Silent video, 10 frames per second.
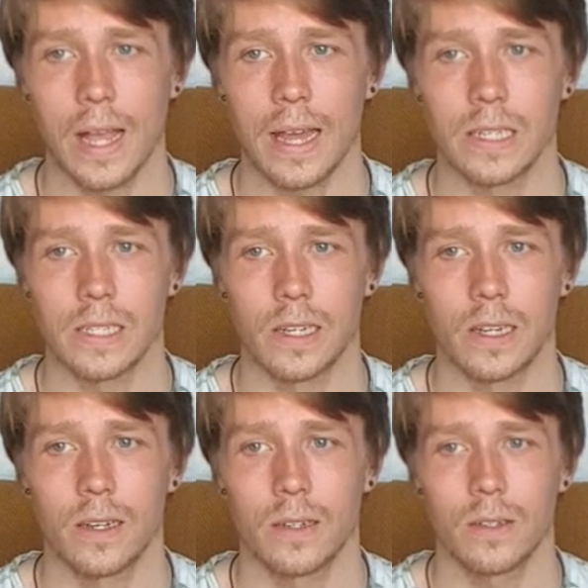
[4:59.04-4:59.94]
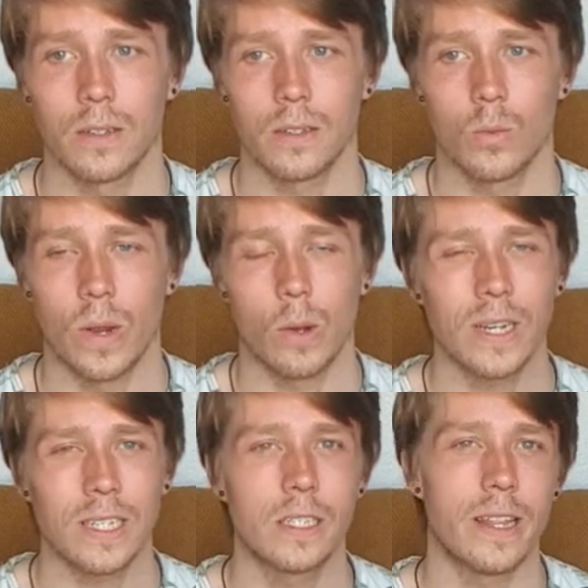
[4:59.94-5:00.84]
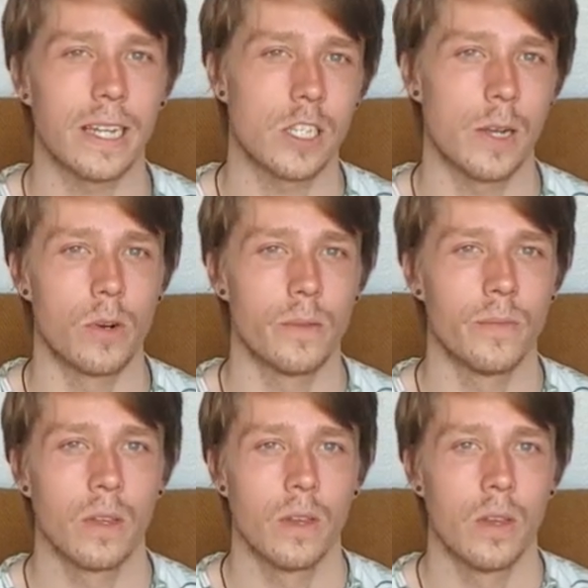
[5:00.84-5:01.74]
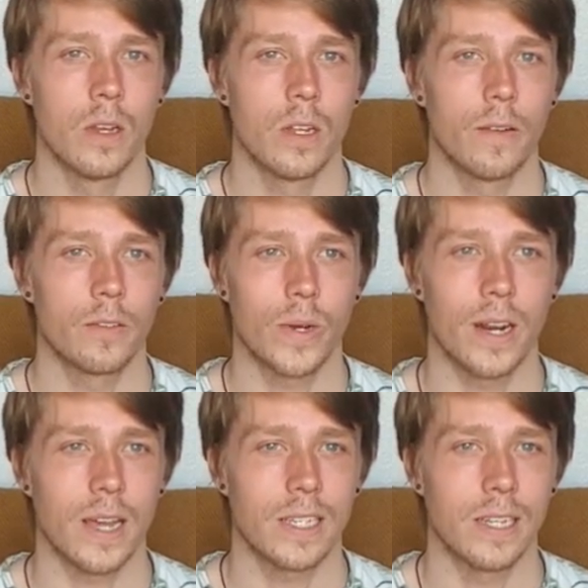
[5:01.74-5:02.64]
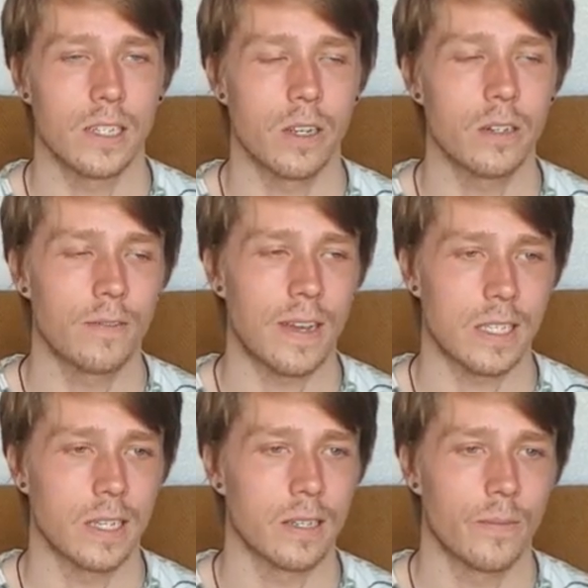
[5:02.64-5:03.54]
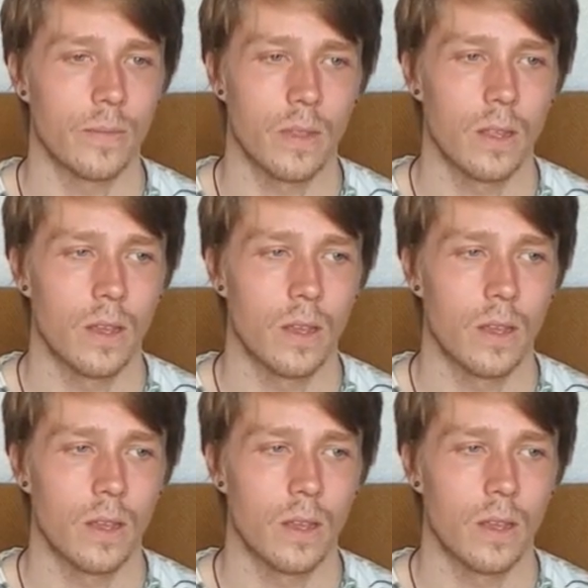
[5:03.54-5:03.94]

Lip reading: And when I went into that summer of 2019, started fasting,